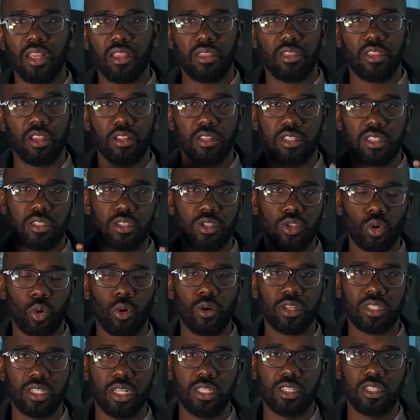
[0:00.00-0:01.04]
The door
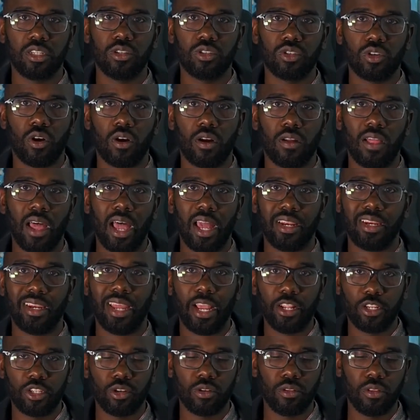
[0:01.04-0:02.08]
sensors are a lot
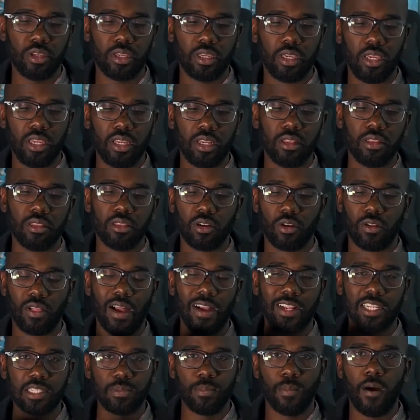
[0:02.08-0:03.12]
nicer looking. They're a
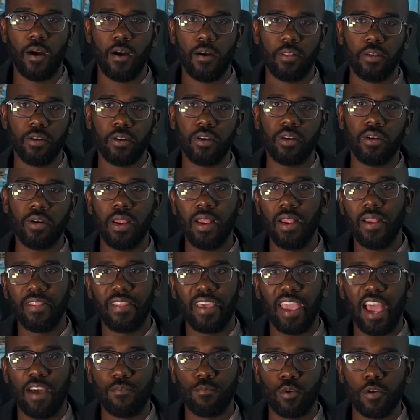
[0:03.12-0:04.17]
lot smaller. They
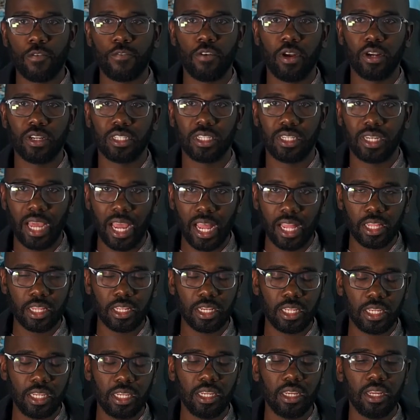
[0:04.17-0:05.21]
have more
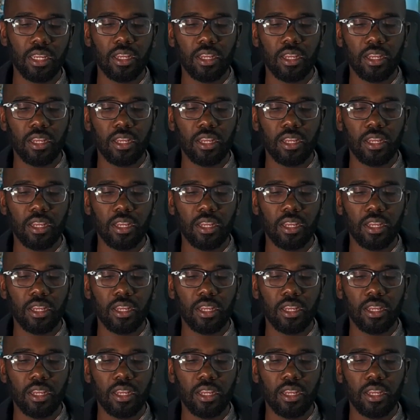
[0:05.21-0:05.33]
functionality.